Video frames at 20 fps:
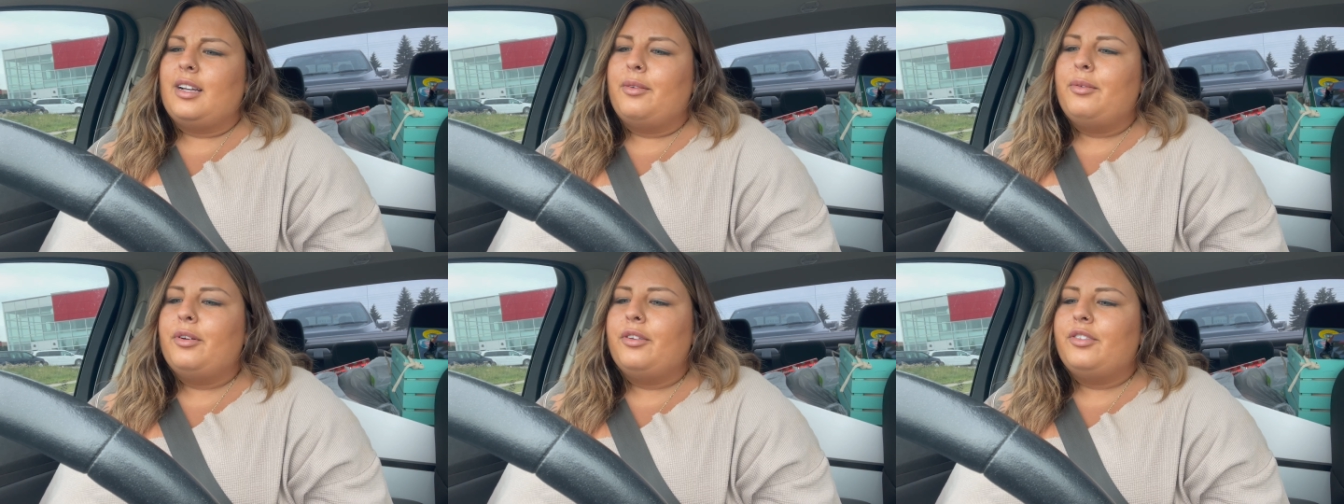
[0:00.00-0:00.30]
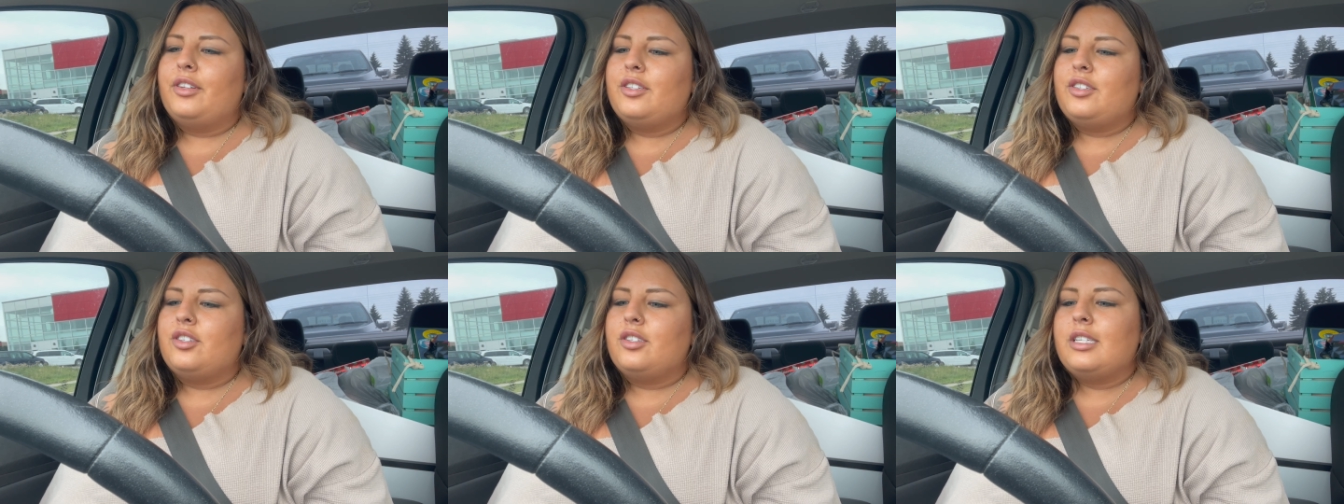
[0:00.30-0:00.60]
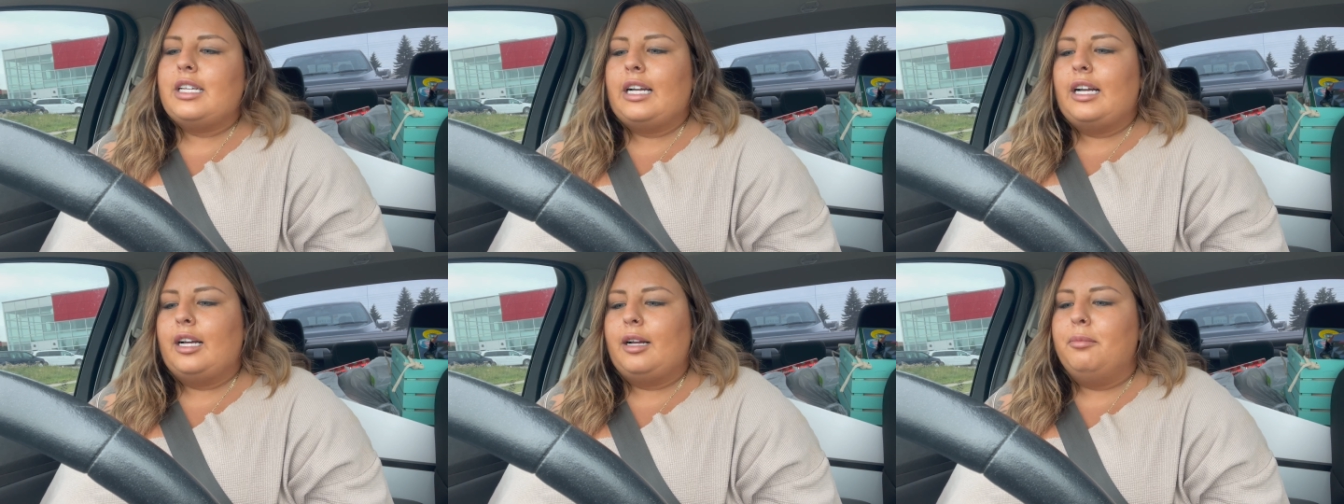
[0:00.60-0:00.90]
I wonder if that's just
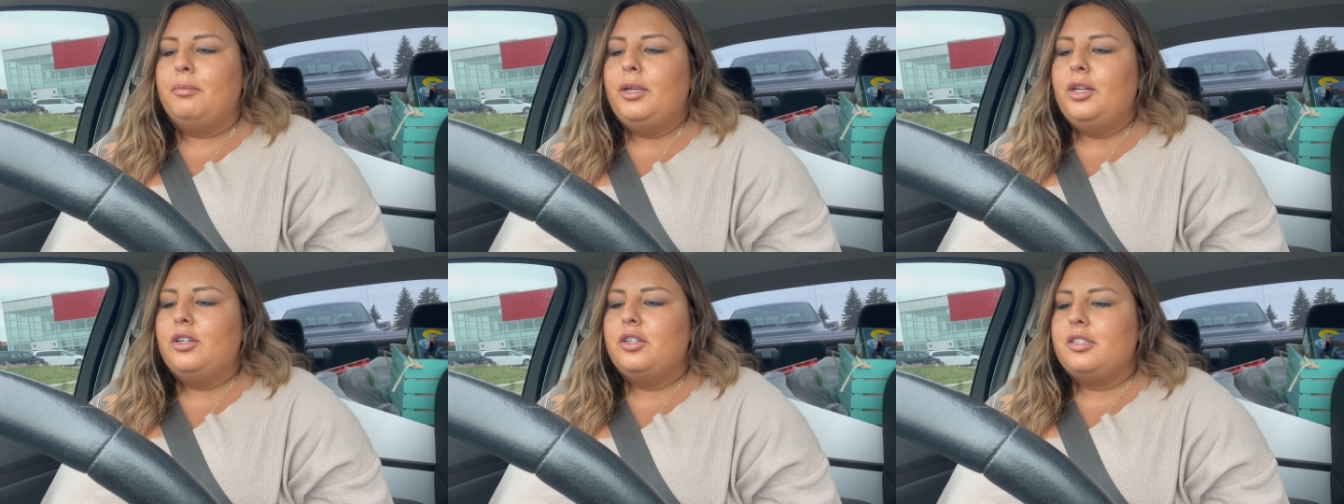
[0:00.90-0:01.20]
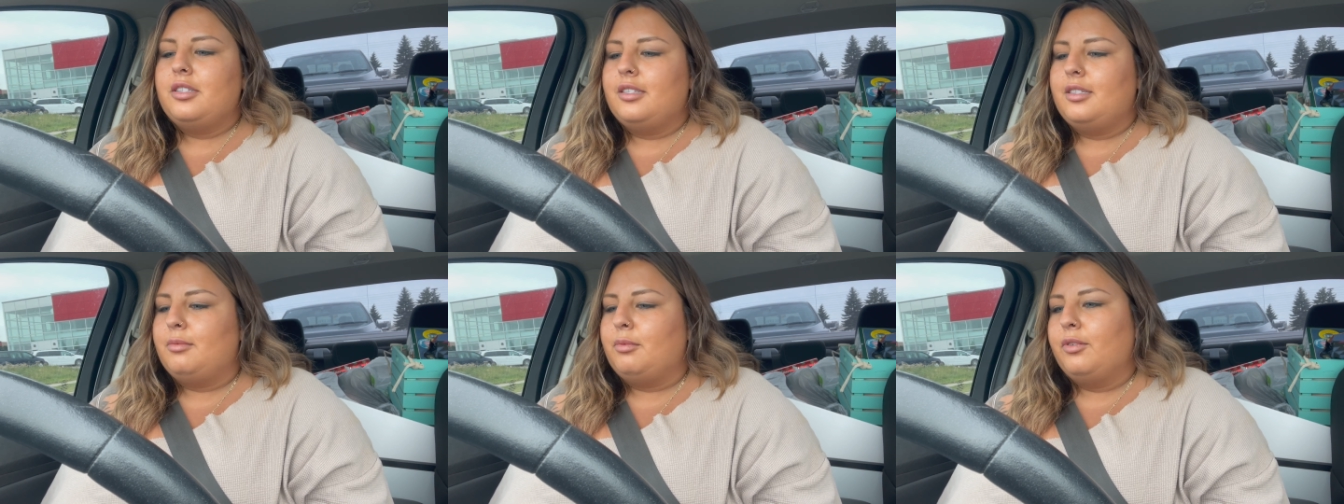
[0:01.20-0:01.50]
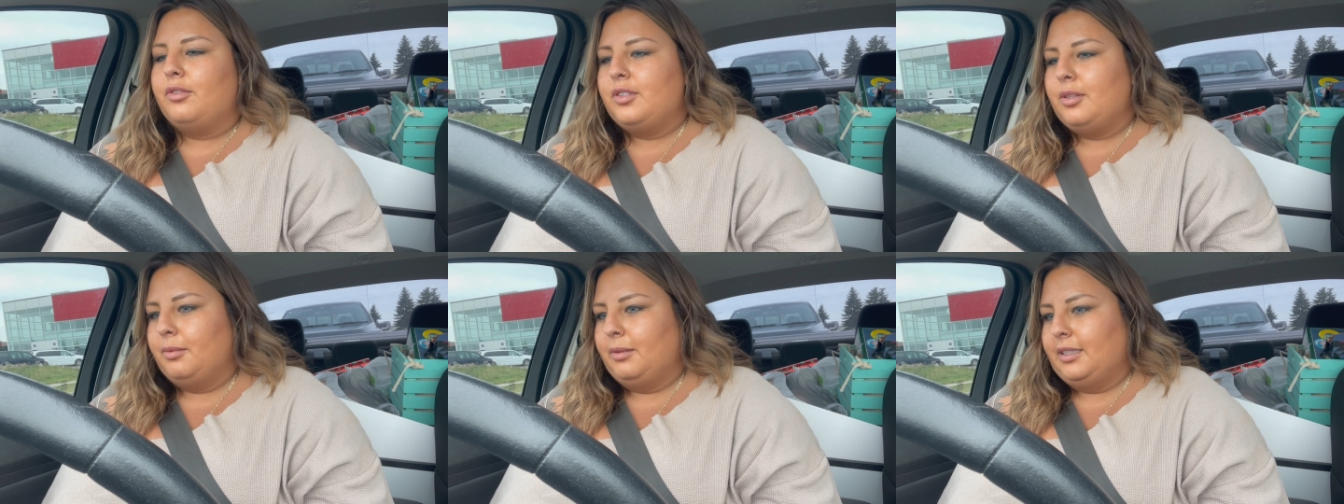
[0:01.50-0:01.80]
like a computer system or
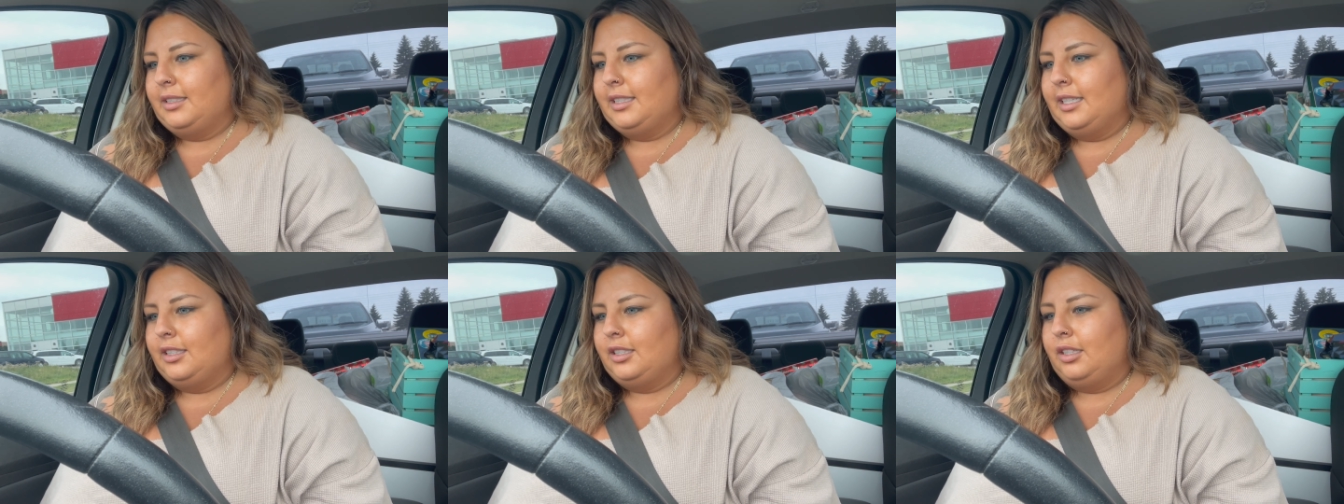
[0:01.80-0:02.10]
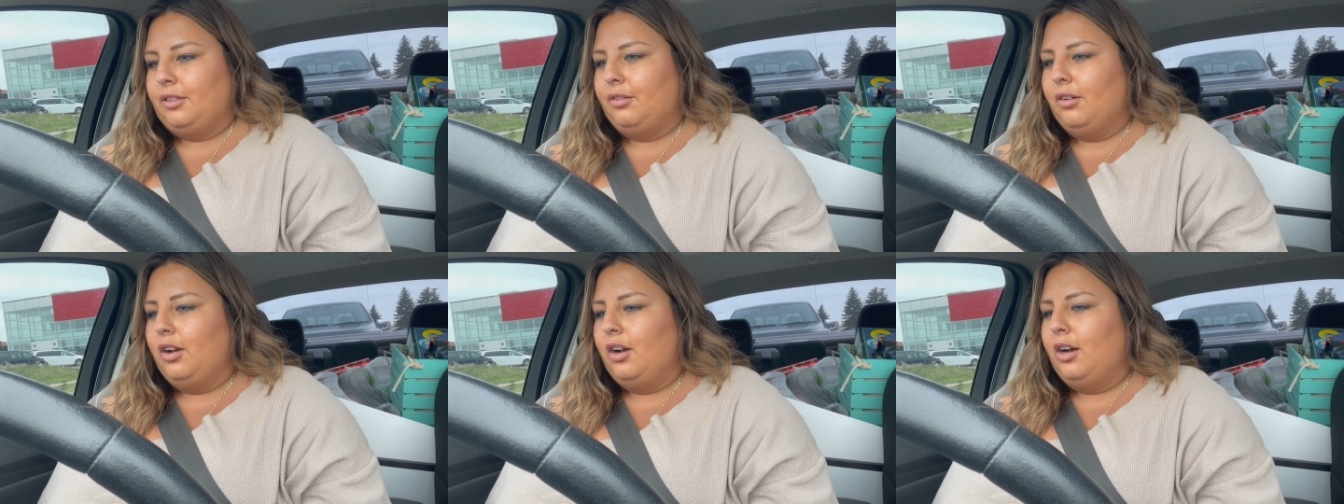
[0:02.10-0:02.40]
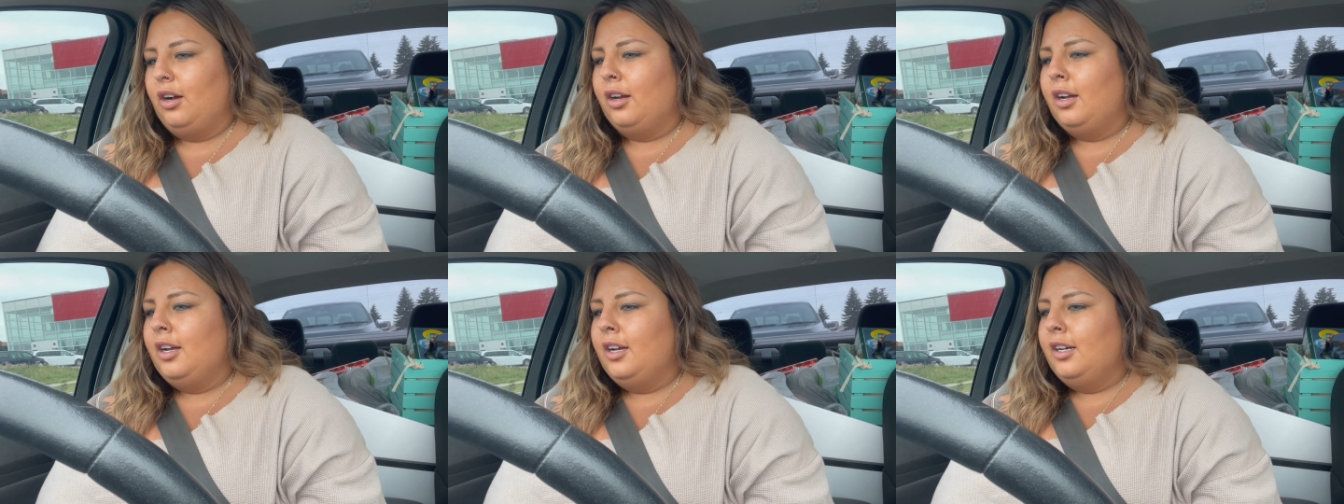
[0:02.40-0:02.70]
if something's actually
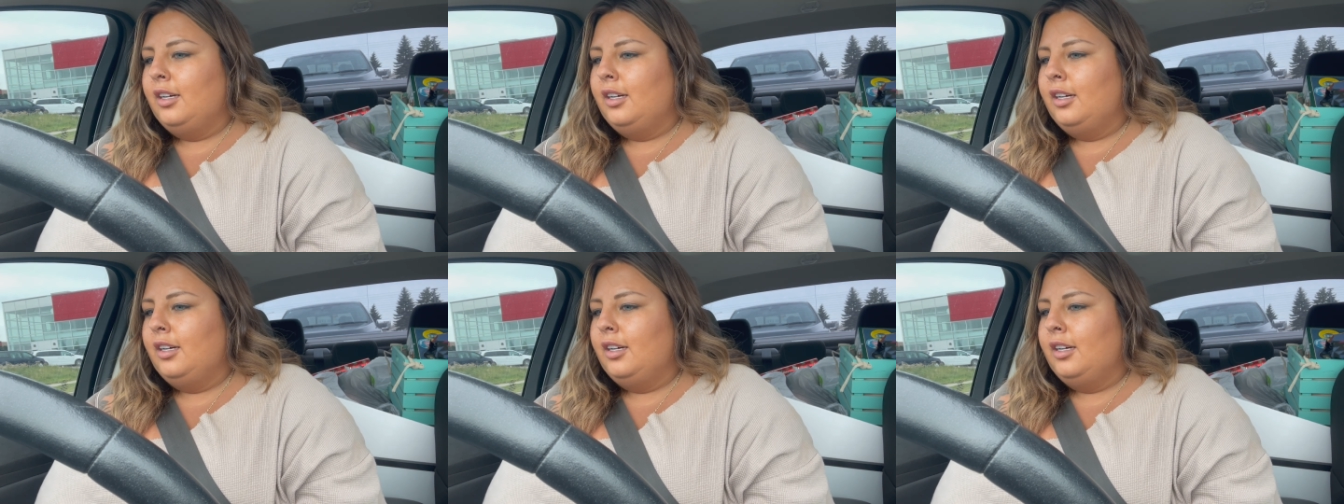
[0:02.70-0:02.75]
wrong.